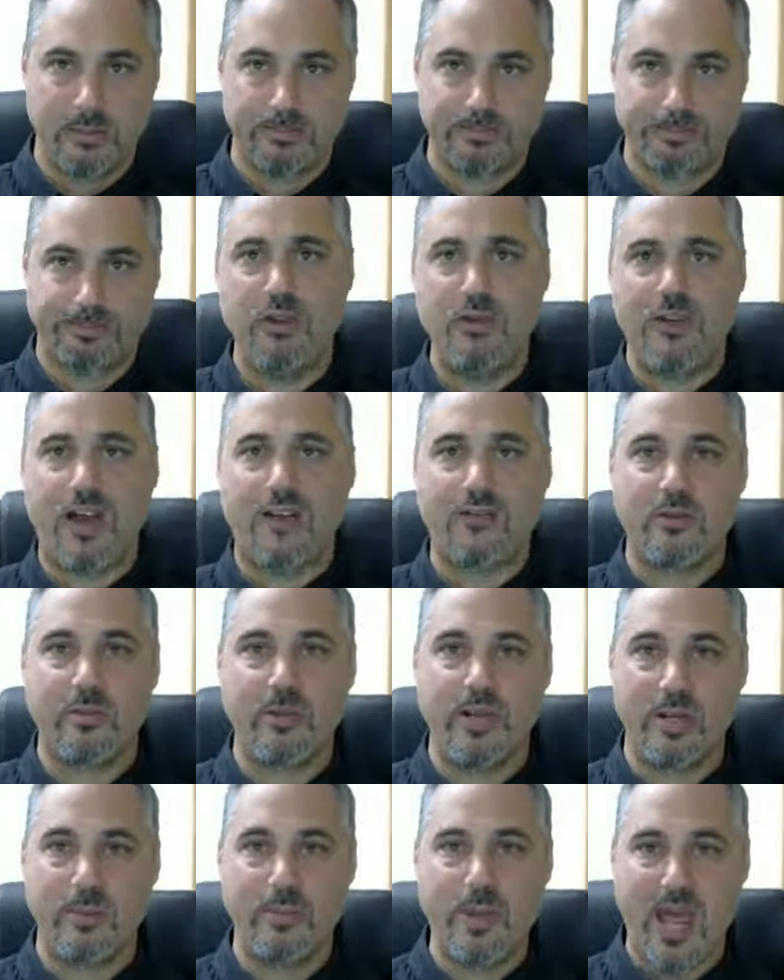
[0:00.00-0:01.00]
If you've ever
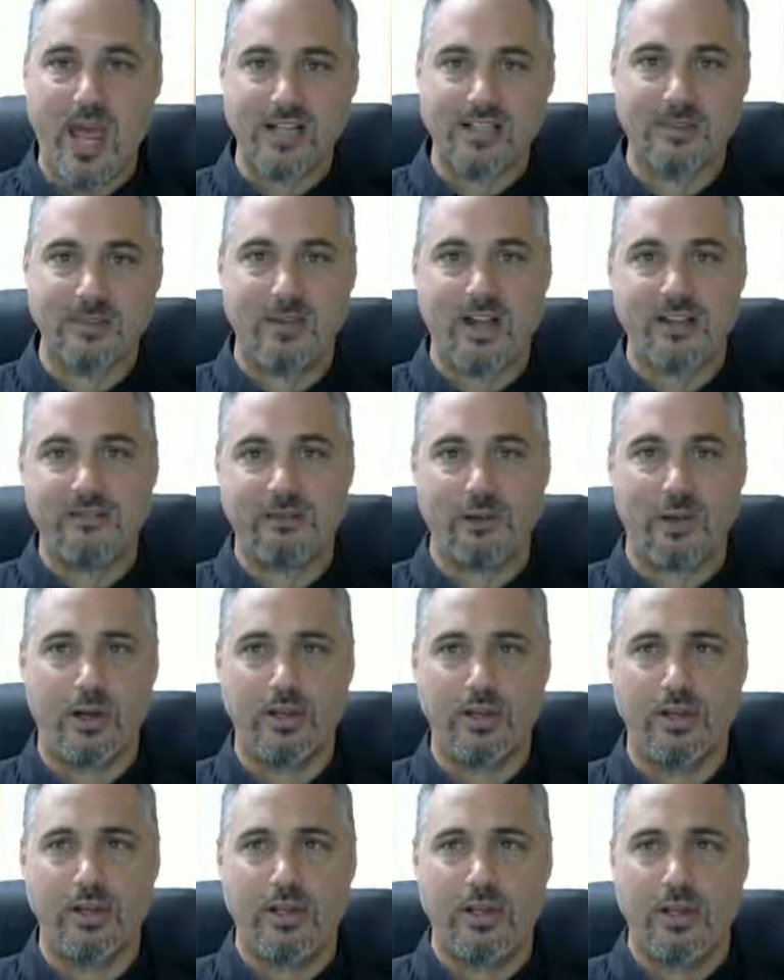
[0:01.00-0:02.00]
been impacted by
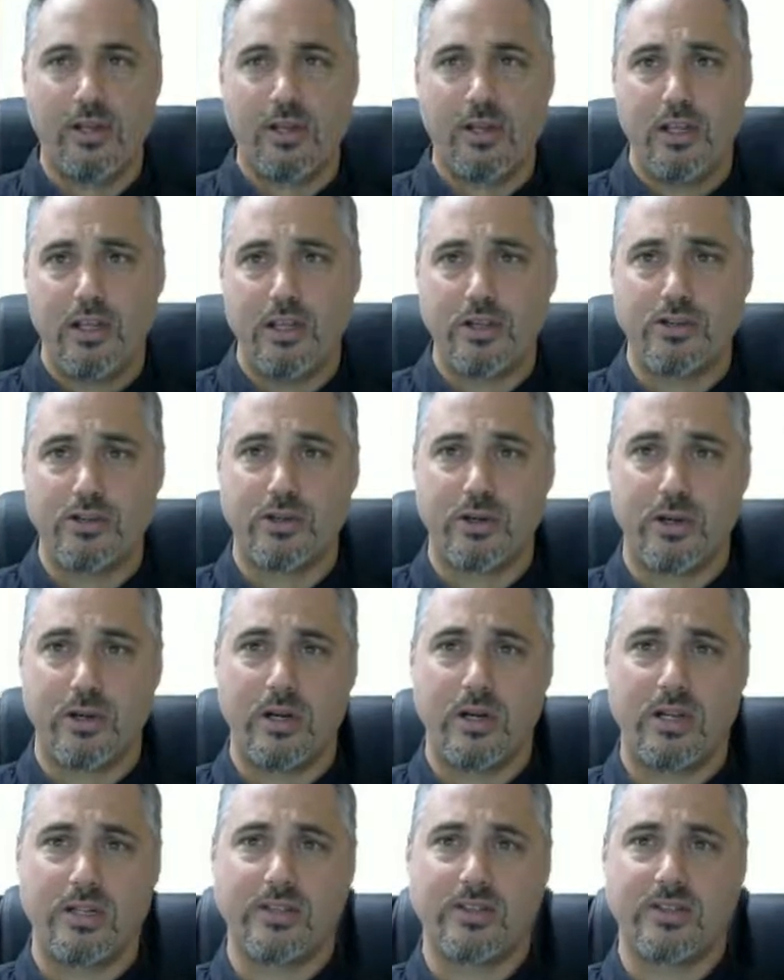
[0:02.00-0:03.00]
flood
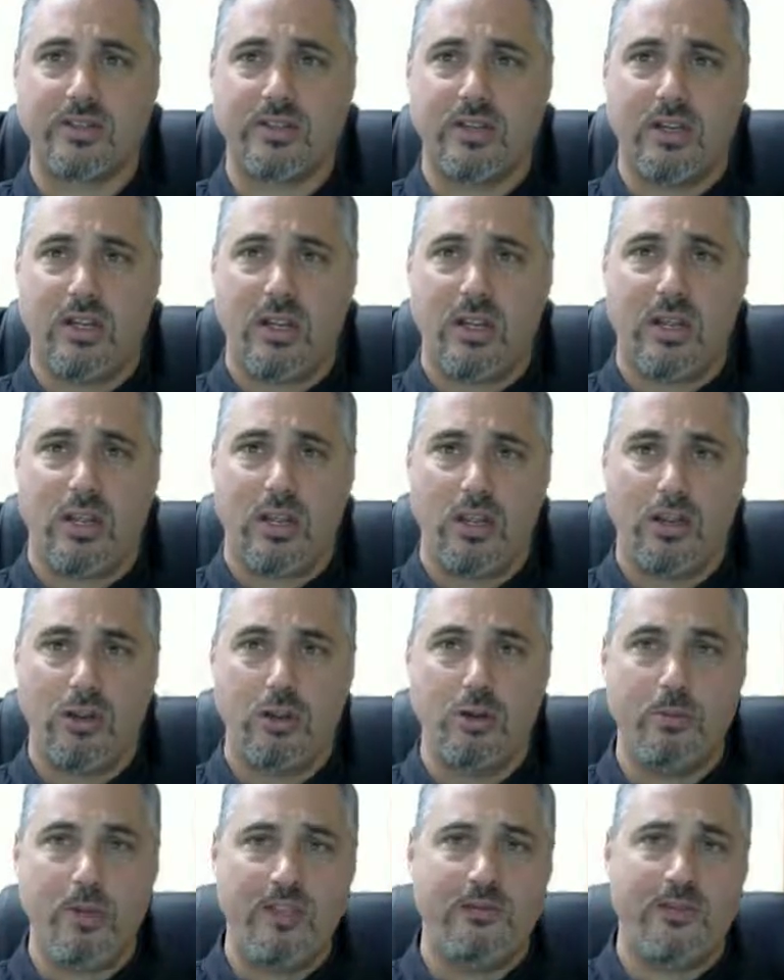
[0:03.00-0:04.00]
insurance,
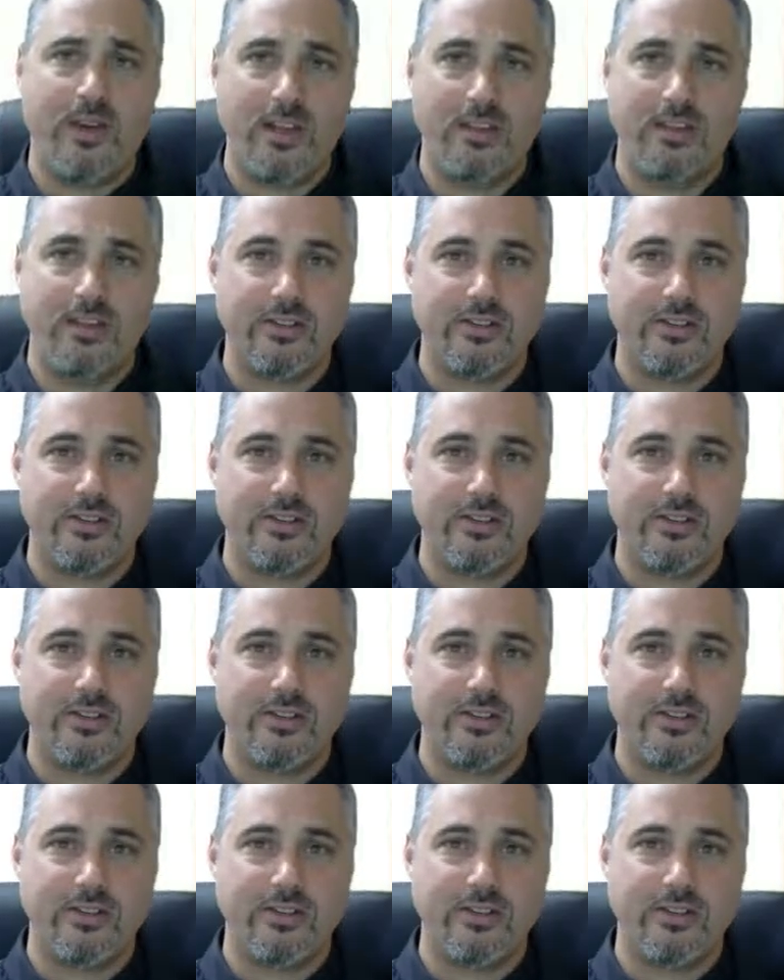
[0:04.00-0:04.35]
you may find